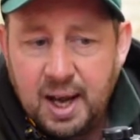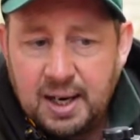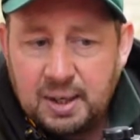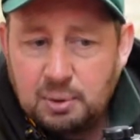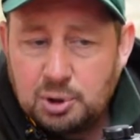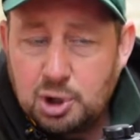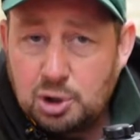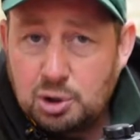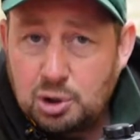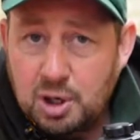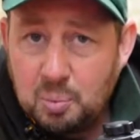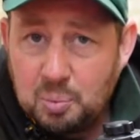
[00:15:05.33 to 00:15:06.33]
and it will
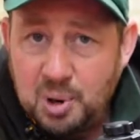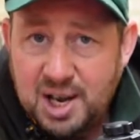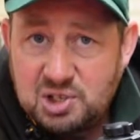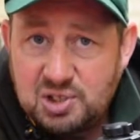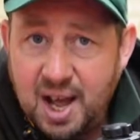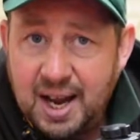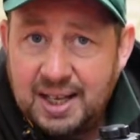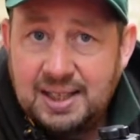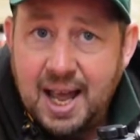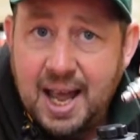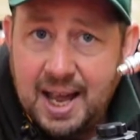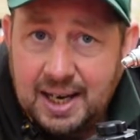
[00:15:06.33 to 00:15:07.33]
just compress that in
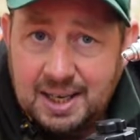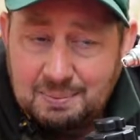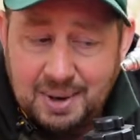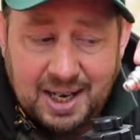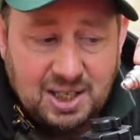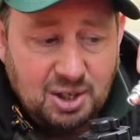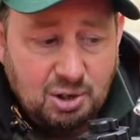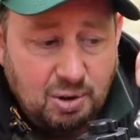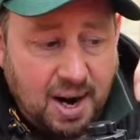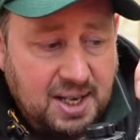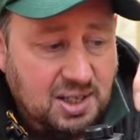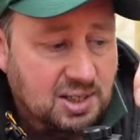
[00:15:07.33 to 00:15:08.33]
there, and it makes a
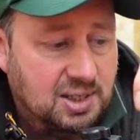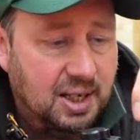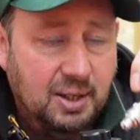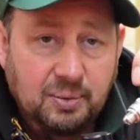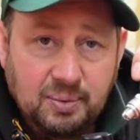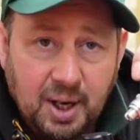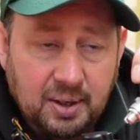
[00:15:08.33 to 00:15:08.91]
great seal.